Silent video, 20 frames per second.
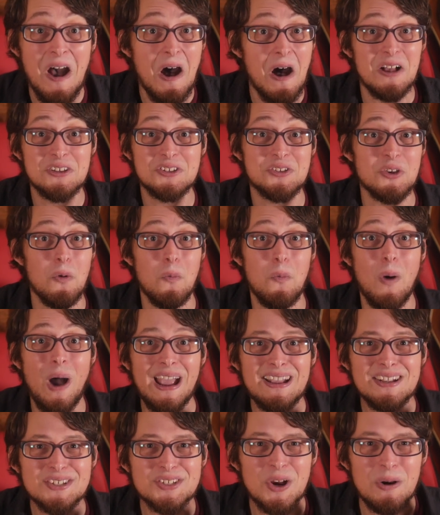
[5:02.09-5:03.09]
Also, why
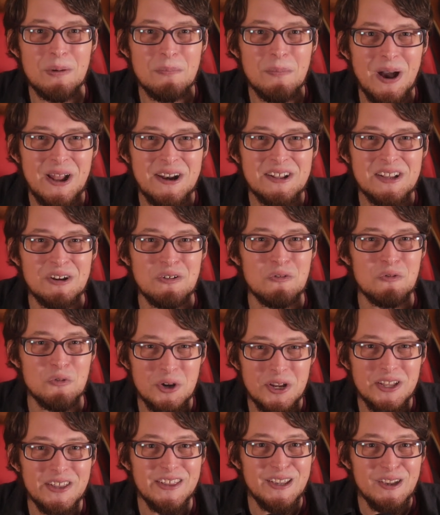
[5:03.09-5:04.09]
is harmonica
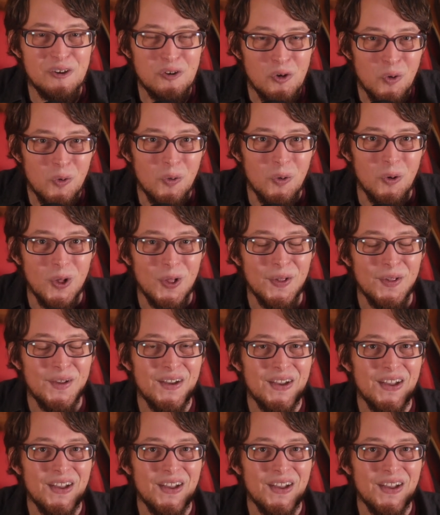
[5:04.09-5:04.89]
really cool?